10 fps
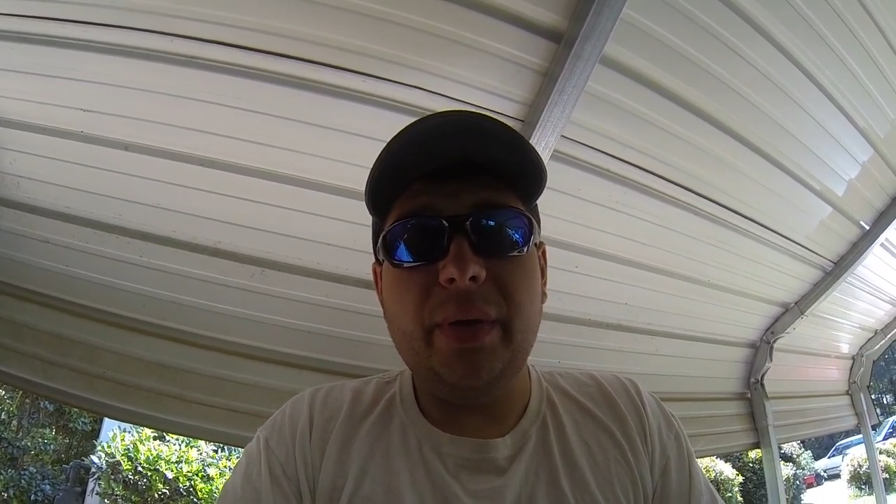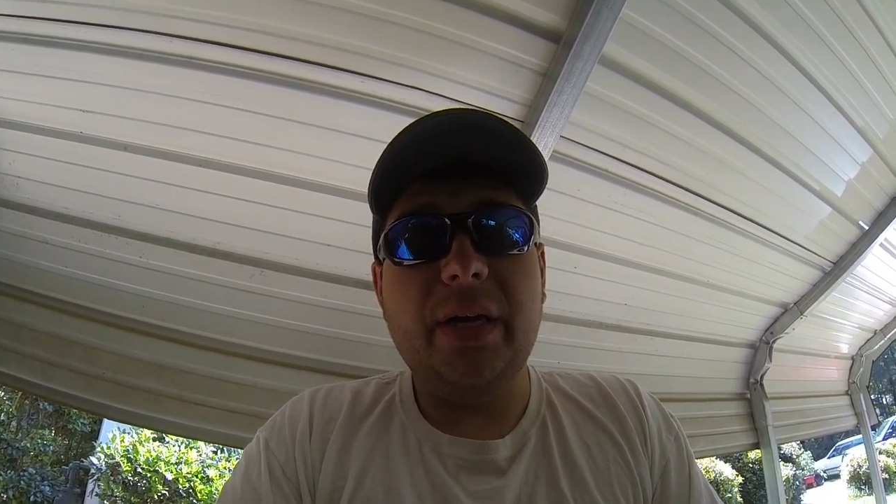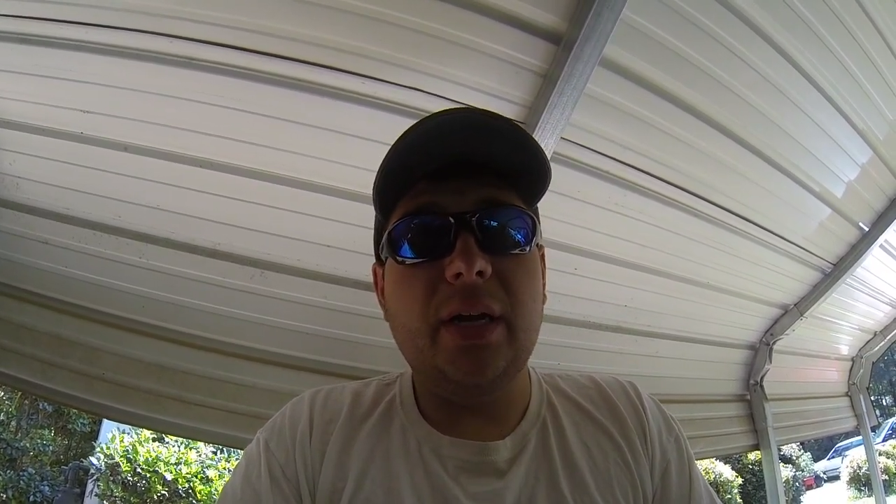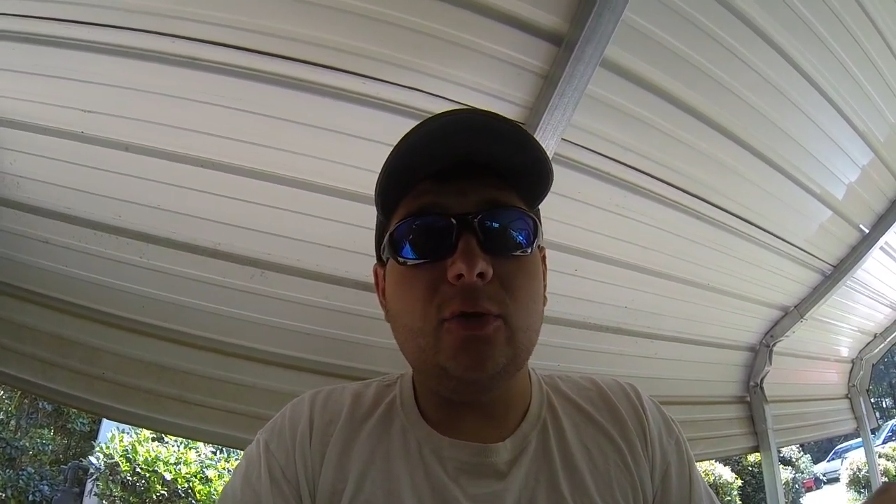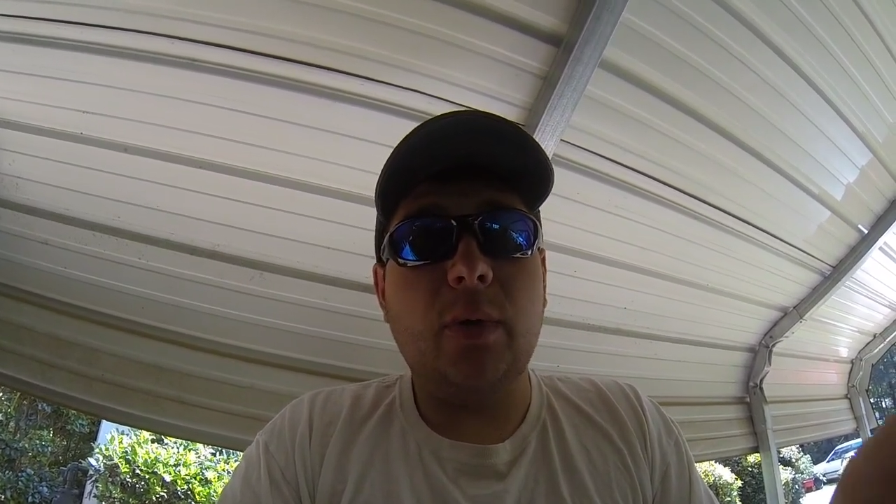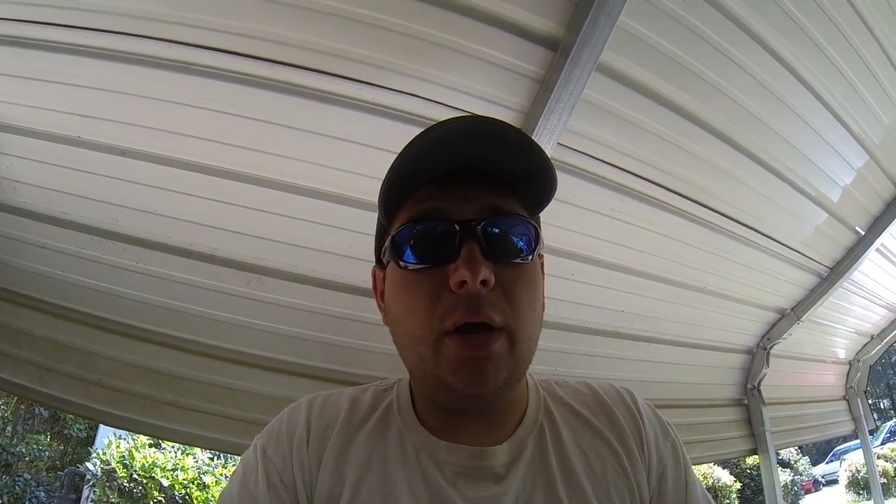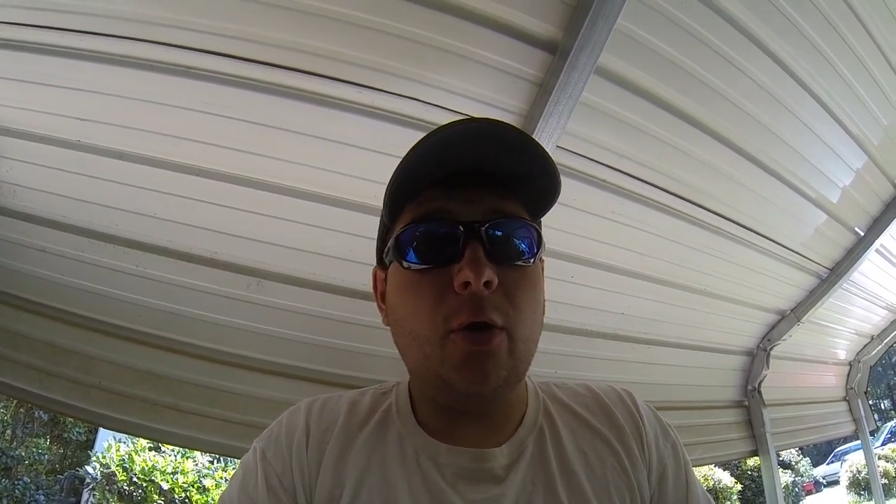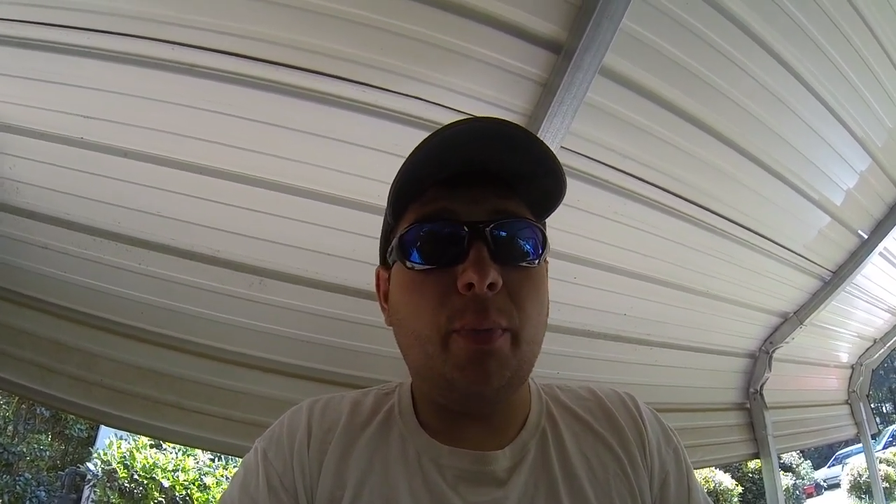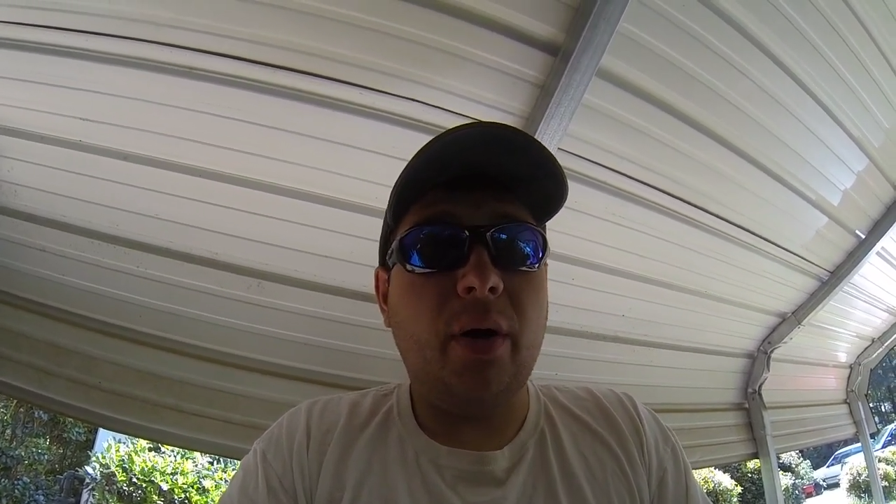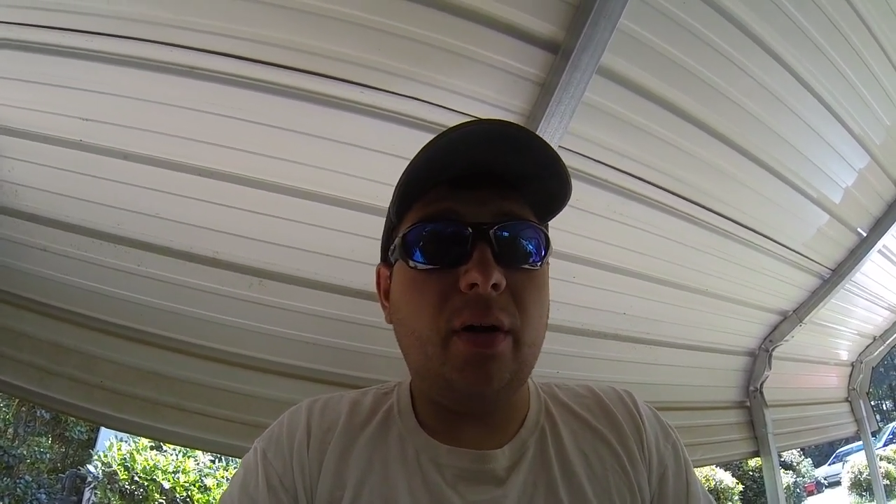because when I
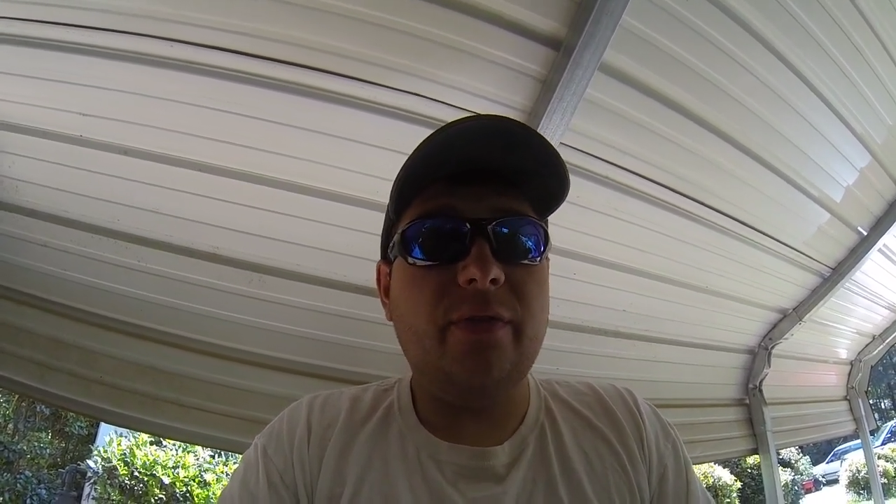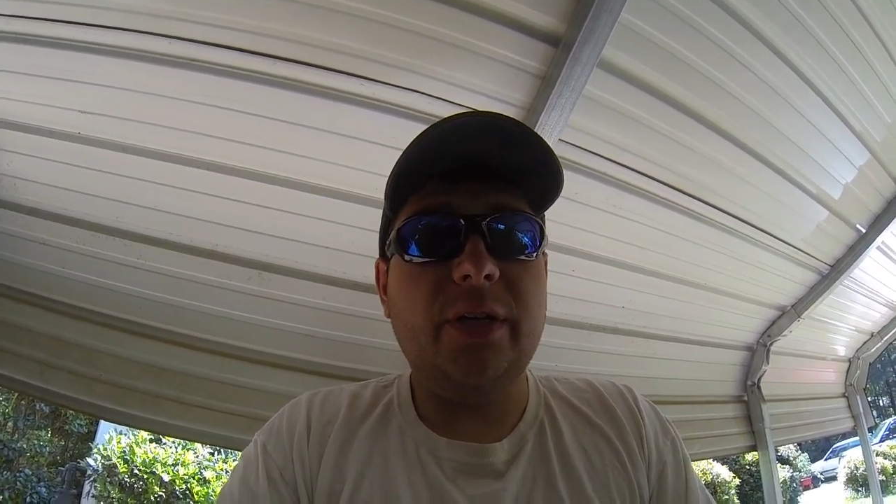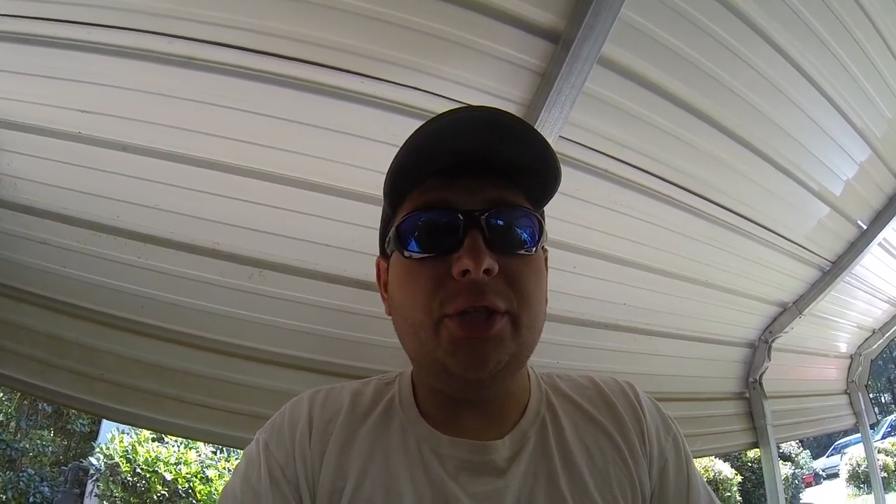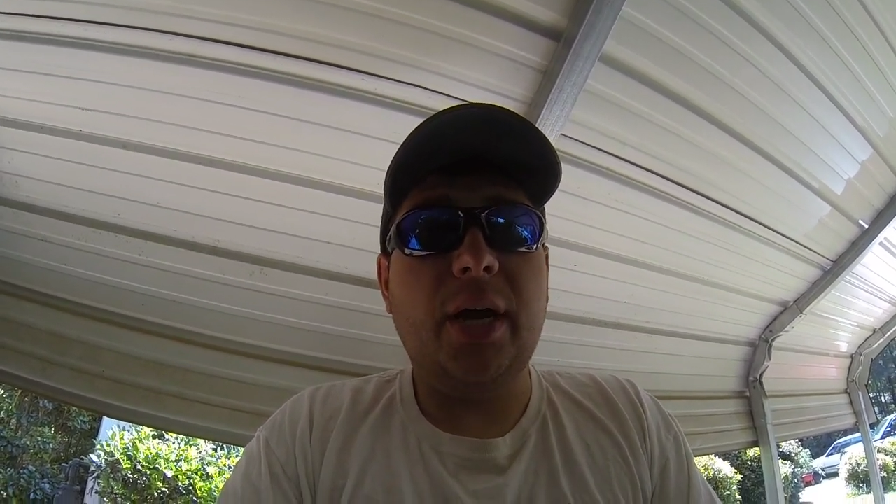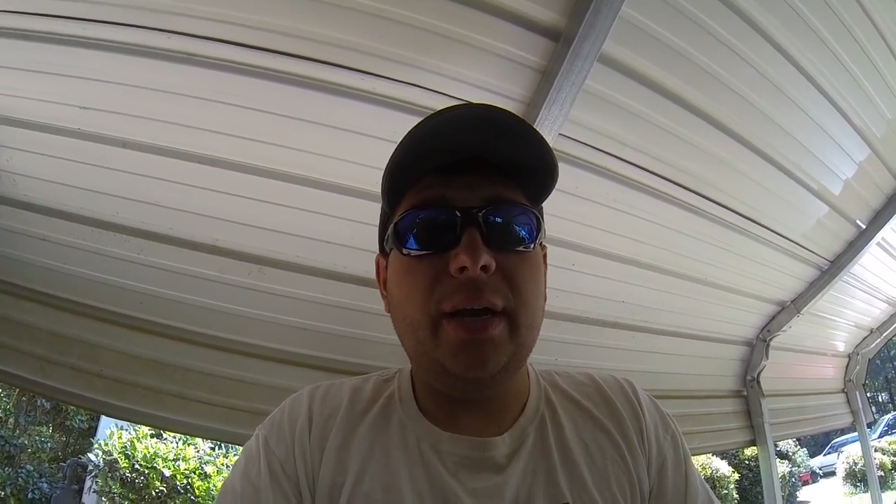go pond fishing,